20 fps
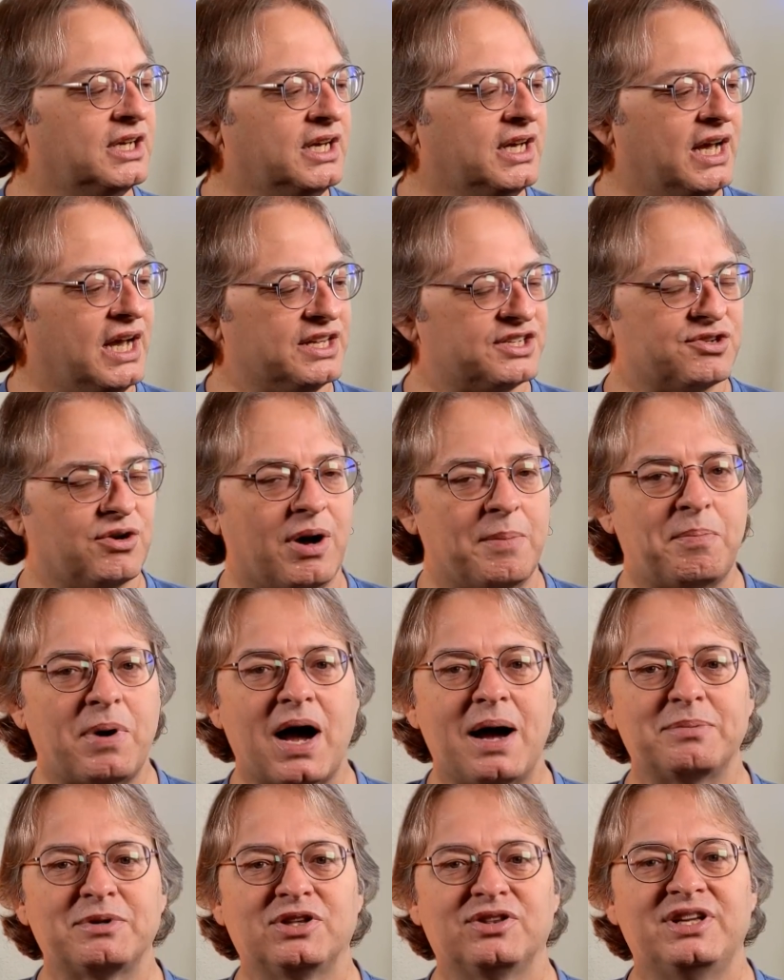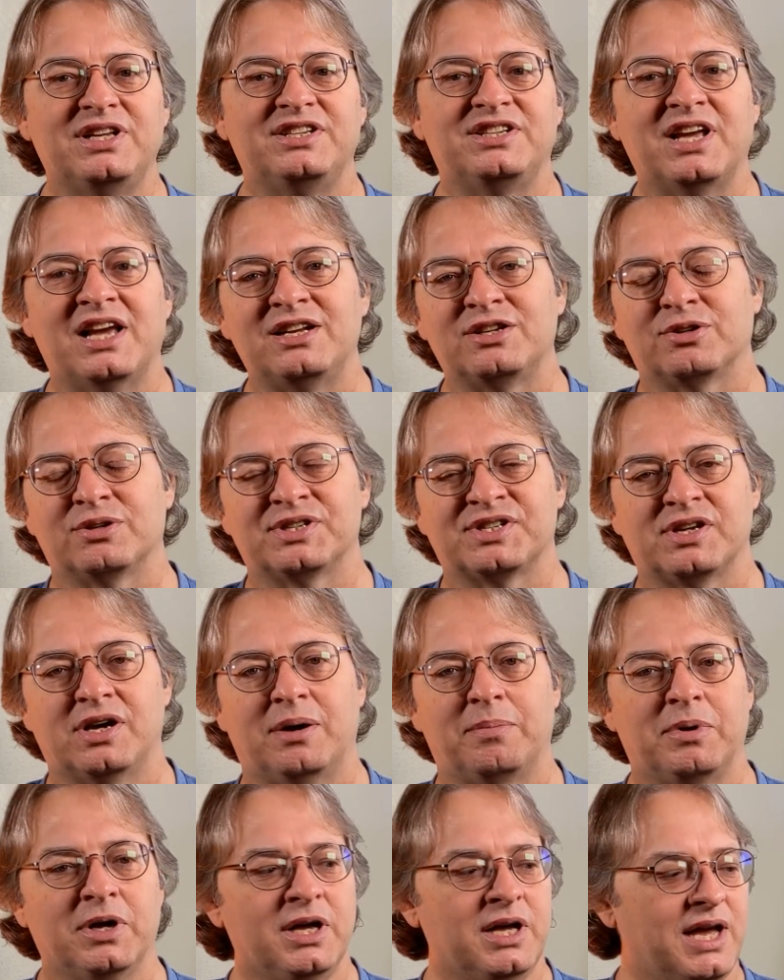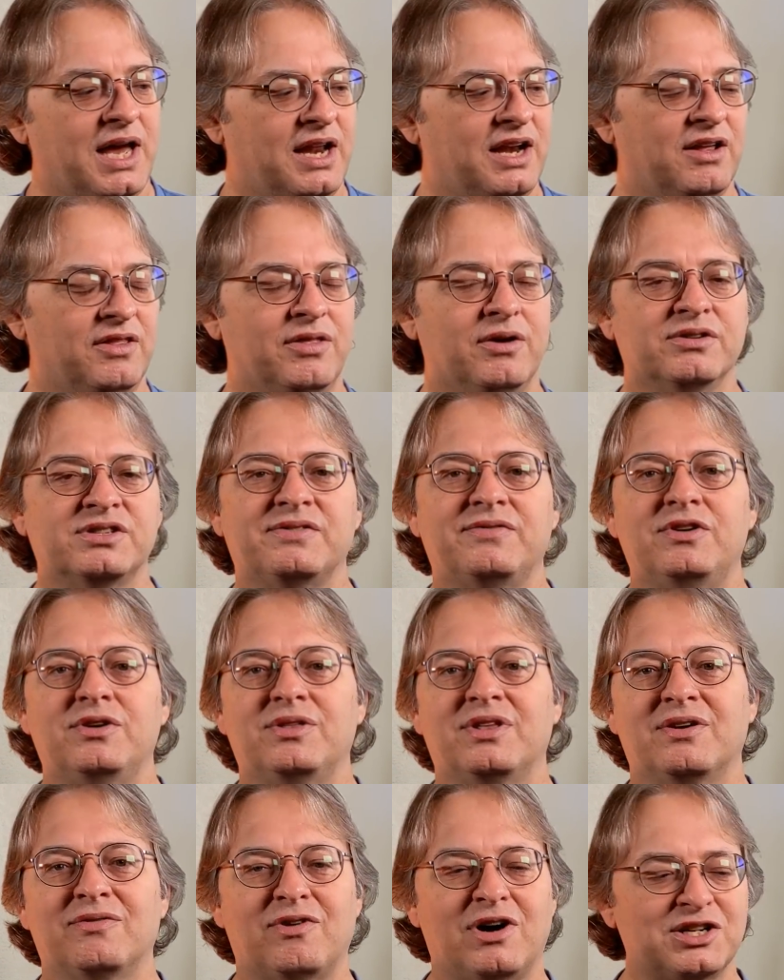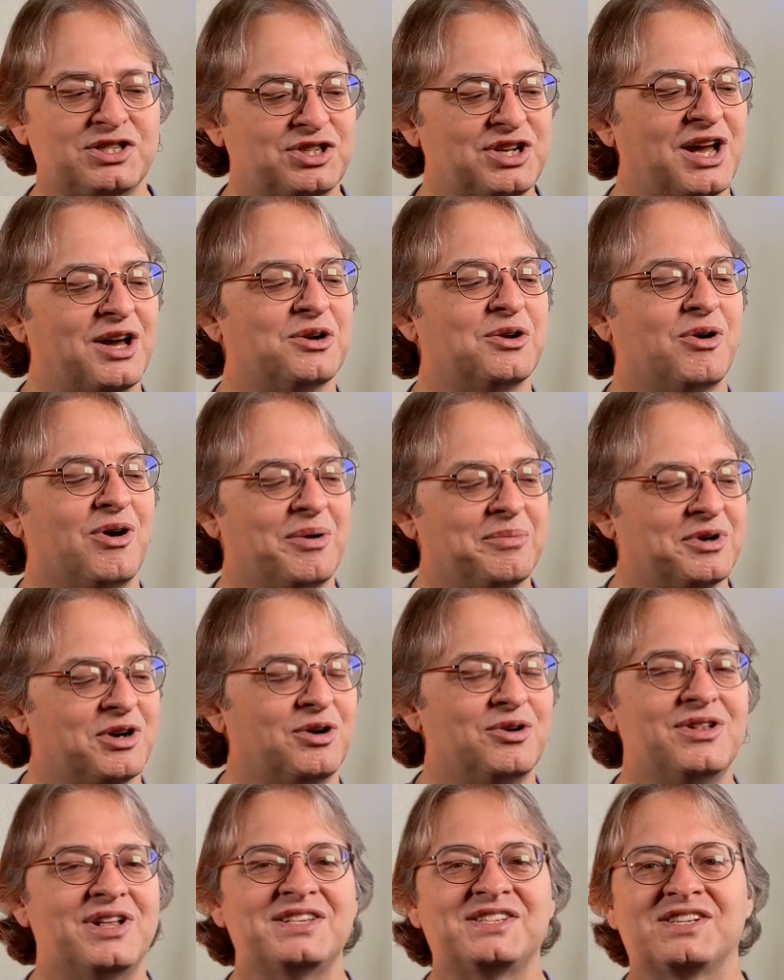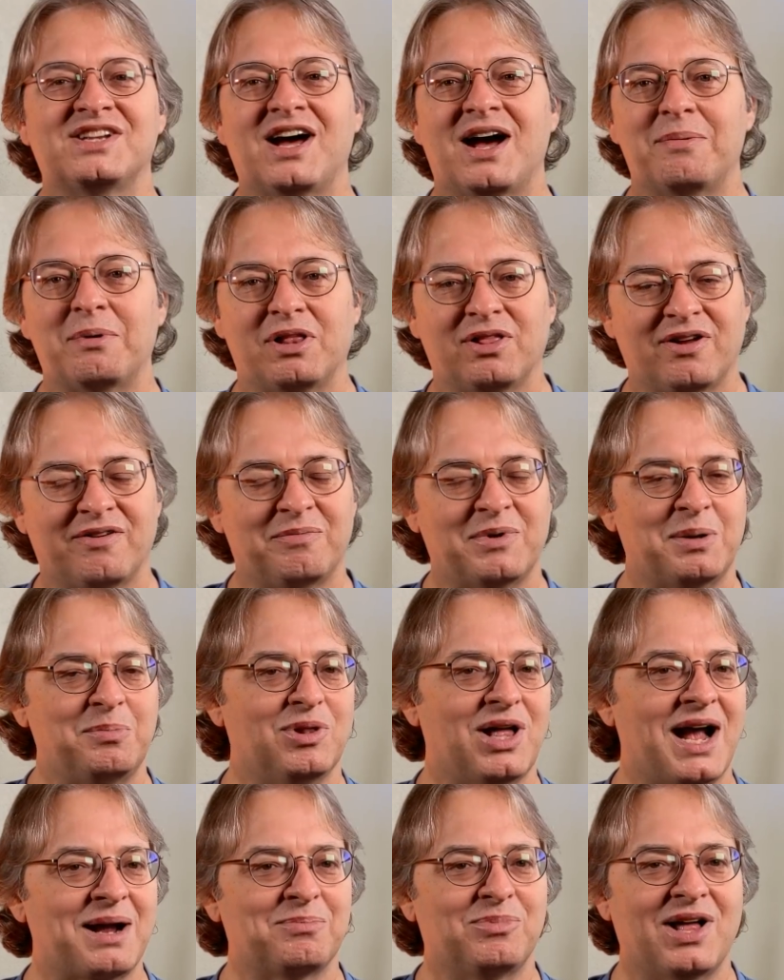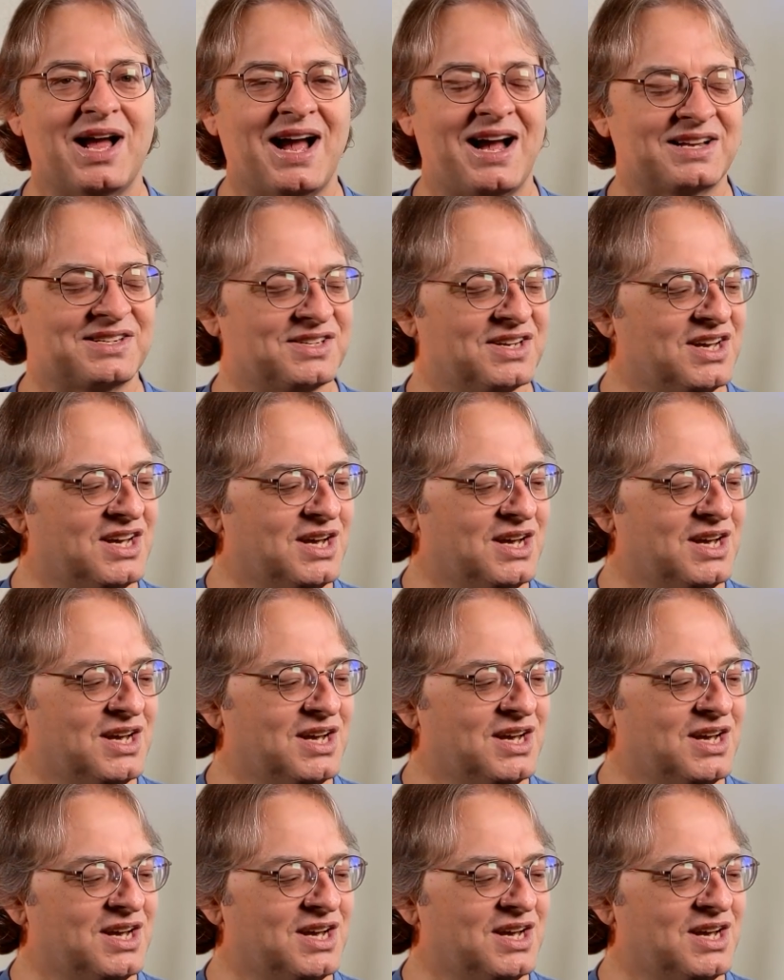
And so I popped Elite Dangerous up. And those of you that have watched the channel know I'm an OLED snob. I love my blacks.